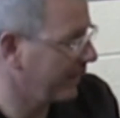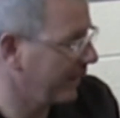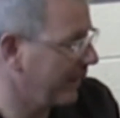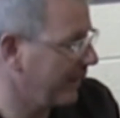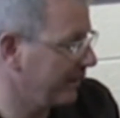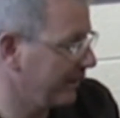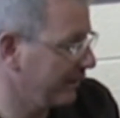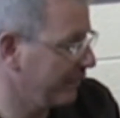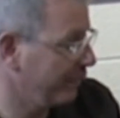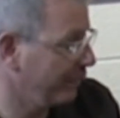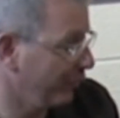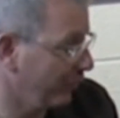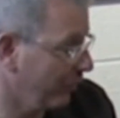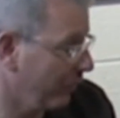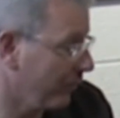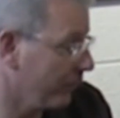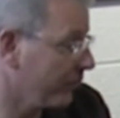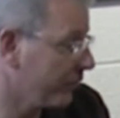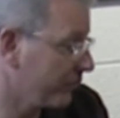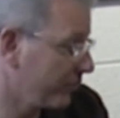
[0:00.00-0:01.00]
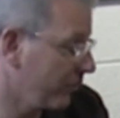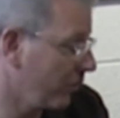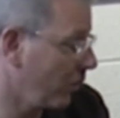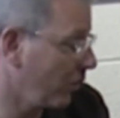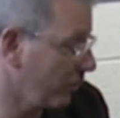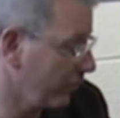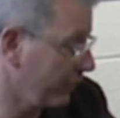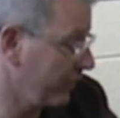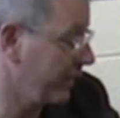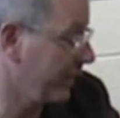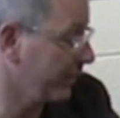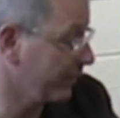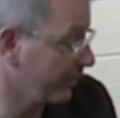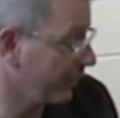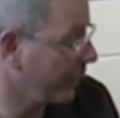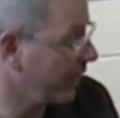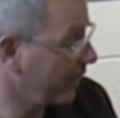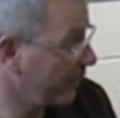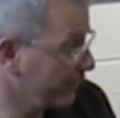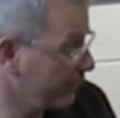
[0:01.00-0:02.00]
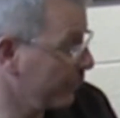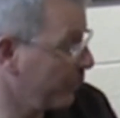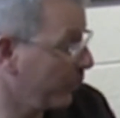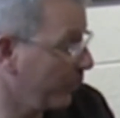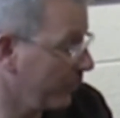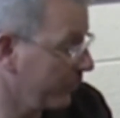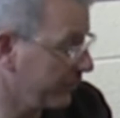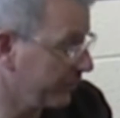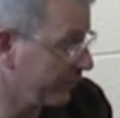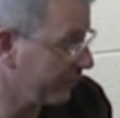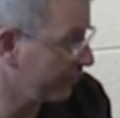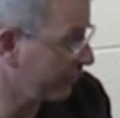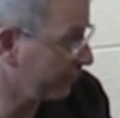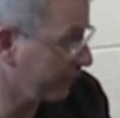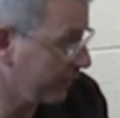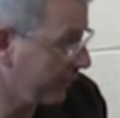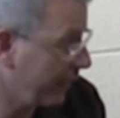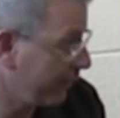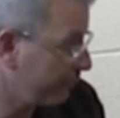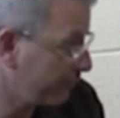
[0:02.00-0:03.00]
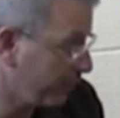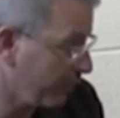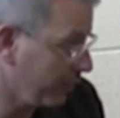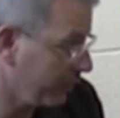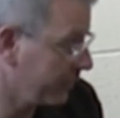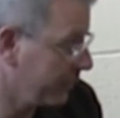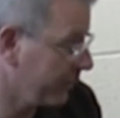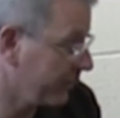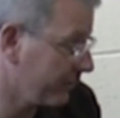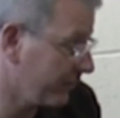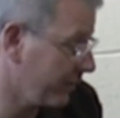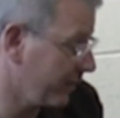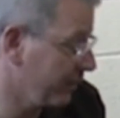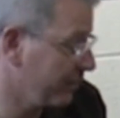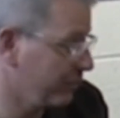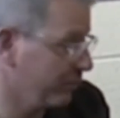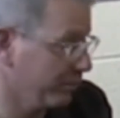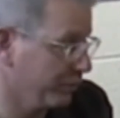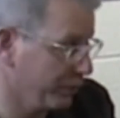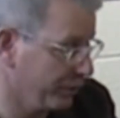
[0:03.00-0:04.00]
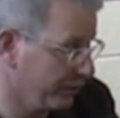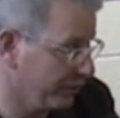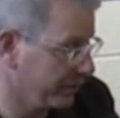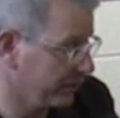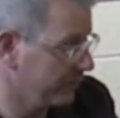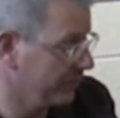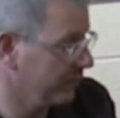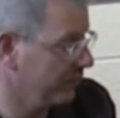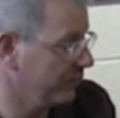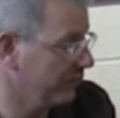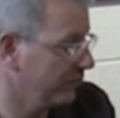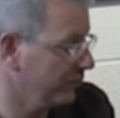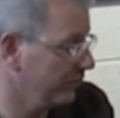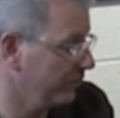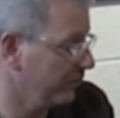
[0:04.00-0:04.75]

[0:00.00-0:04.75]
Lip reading: that involves all of the other kinds of politics, from class politics to nation building to